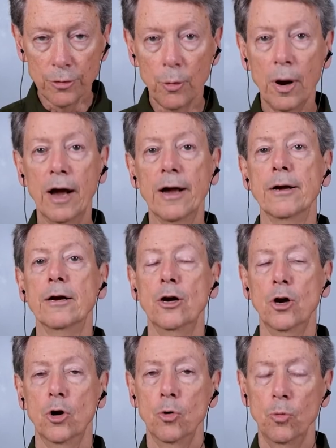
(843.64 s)
the way
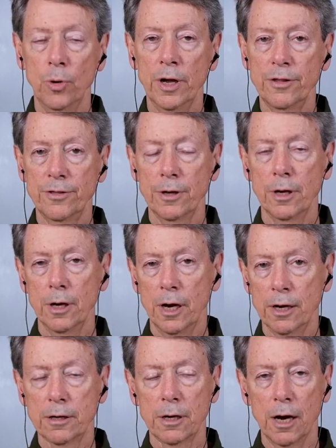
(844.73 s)
with a,